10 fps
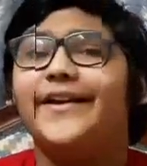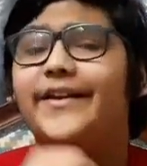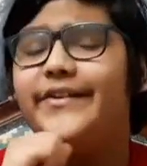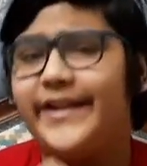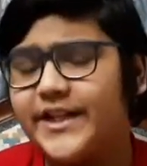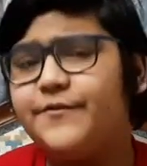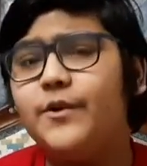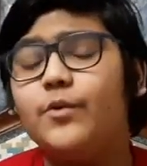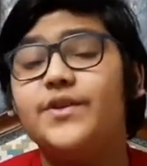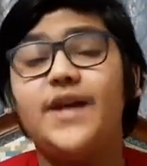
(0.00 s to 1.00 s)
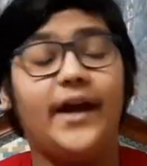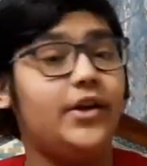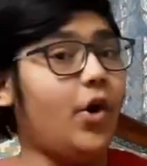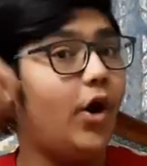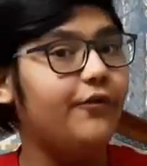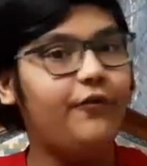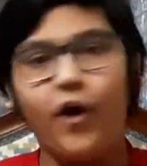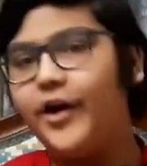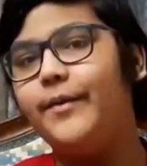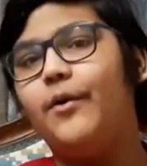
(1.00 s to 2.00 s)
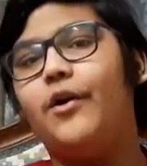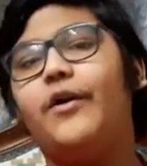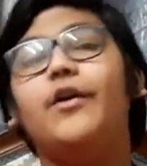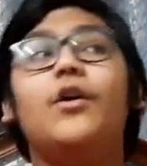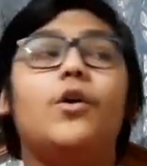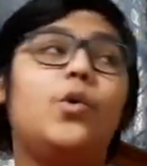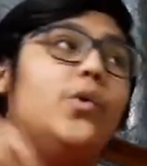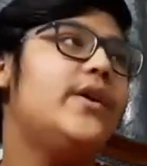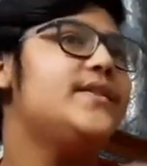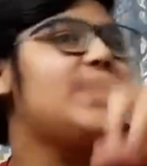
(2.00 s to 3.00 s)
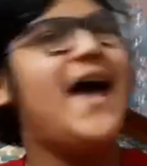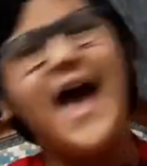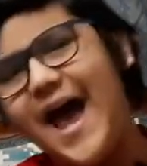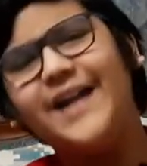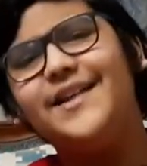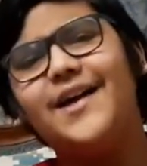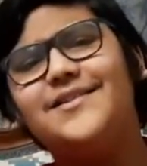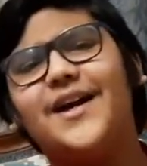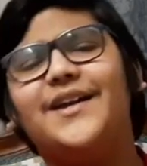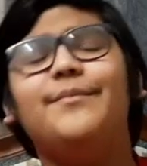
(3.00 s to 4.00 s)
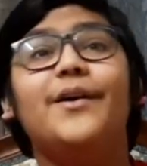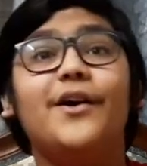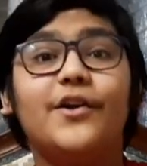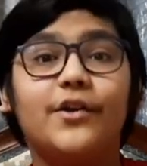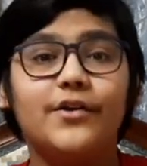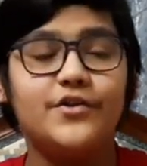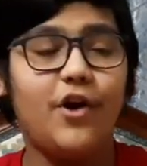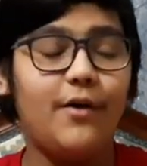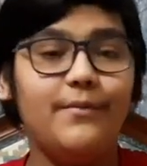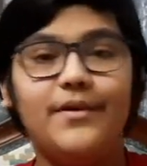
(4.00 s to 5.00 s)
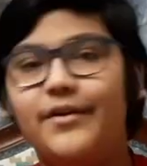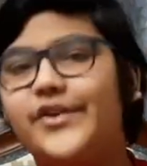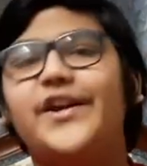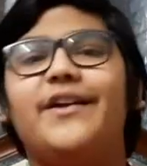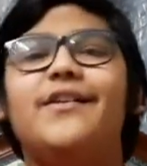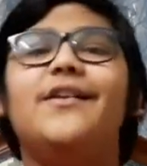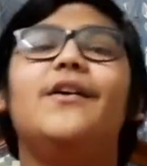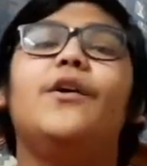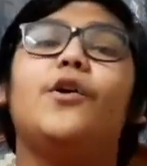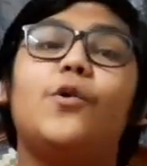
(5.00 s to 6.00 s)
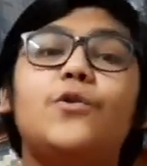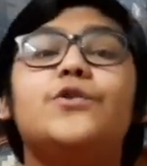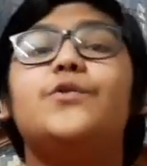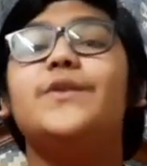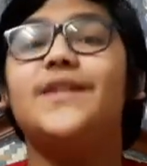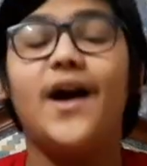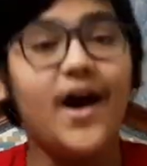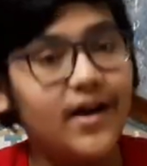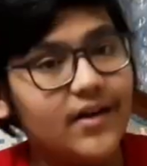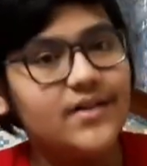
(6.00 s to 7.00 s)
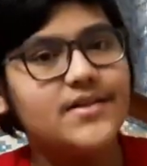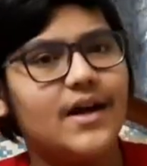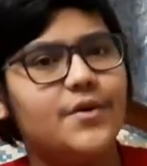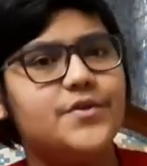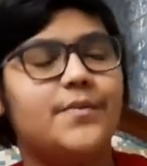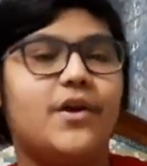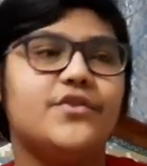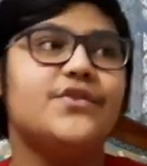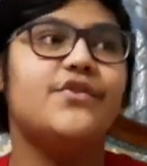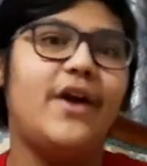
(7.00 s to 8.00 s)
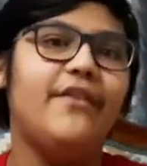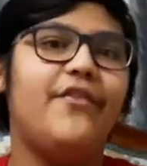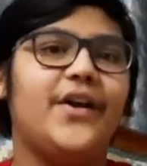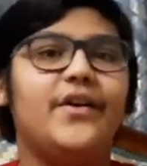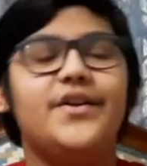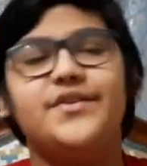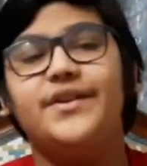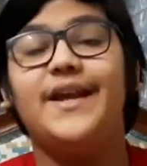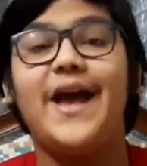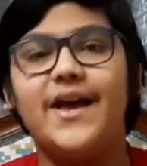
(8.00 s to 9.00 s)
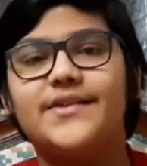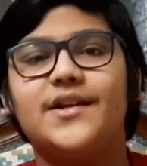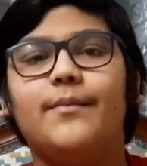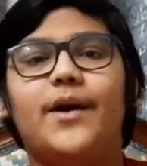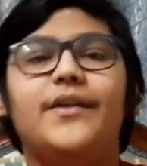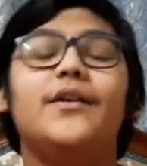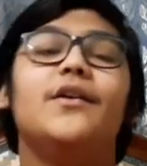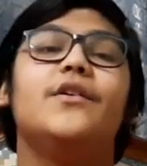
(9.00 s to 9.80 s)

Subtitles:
Next we know is that Lord Voldemort, who is at that time Tom Riddle, goes to his uncle's house because his grandfather is in Azkaban.